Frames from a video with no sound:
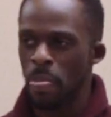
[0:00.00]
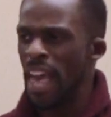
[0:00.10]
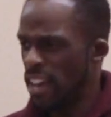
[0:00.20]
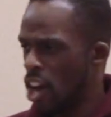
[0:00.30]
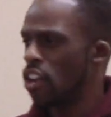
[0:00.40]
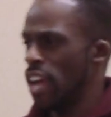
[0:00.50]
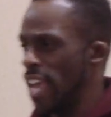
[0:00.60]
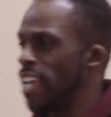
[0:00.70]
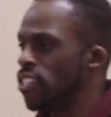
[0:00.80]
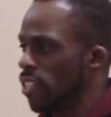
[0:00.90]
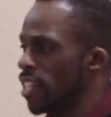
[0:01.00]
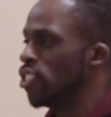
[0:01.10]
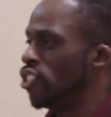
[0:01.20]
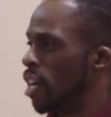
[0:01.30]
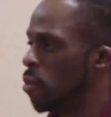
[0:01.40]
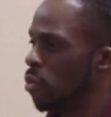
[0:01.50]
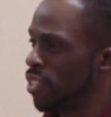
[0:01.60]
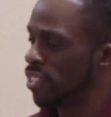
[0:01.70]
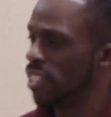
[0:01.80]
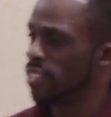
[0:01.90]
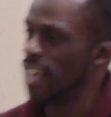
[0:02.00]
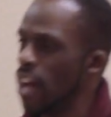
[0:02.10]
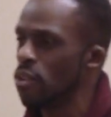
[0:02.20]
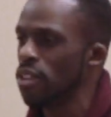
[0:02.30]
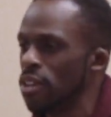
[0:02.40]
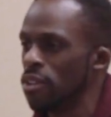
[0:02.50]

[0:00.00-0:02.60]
at our age, ladies and gentlemen, when we sit down,